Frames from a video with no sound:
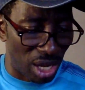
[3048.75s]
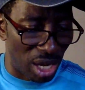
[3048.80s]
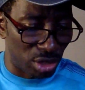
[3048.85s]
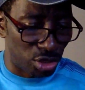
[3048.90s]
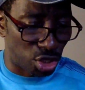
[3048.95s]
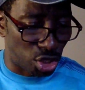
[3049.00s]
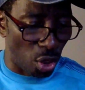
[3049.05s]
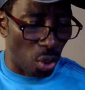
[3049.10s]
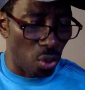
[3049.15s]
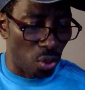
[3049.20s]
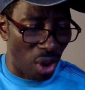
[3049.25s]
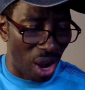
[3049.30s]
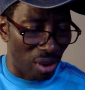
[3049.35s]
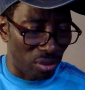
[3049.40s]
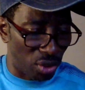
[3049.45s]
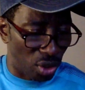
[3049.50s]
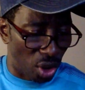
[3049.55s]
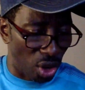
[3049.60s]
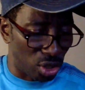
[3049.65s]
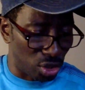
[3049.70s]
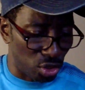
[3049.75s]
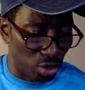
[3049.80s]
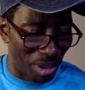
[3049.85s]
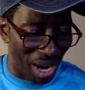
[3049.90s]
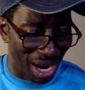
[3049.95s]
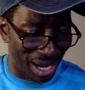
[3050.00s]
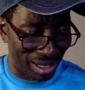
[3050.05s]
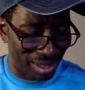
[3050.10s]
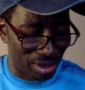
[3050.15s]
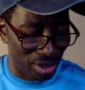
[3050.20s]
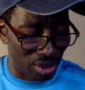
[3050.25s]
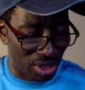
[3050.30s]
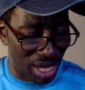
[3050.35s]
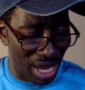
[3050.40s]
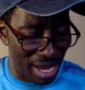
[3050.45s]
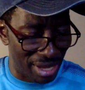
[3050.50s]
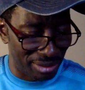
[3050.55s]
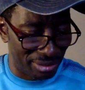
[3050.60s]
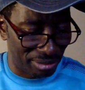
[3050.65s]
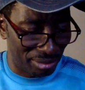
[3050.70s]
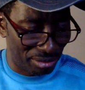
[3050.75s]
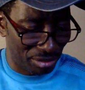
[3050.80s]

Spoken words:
show. I will call you back, okay?